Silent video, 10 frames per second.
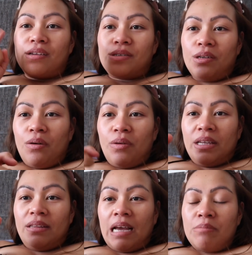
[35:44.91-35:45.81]
So
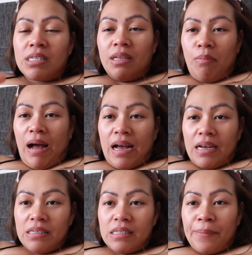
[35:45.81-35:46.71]
he drives the
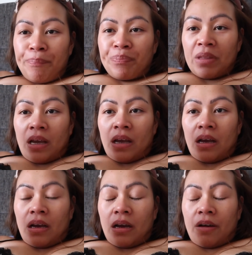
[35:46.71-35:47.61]
bus
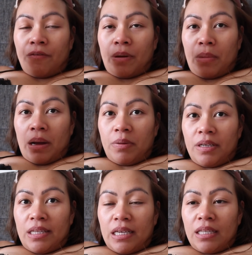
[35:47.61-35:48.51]
from
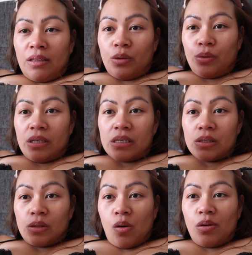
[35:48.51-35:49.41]
Aberdeen to
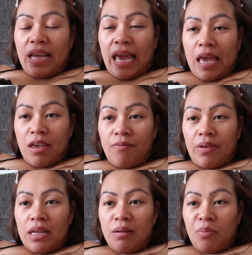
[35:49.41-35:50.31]

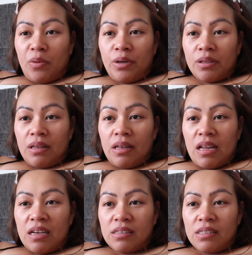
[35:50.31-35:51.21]
Stonehaven Port
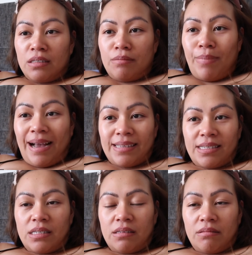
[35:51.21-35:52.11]
Latin
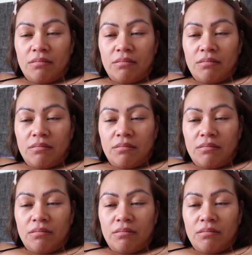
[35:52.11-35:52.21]
bus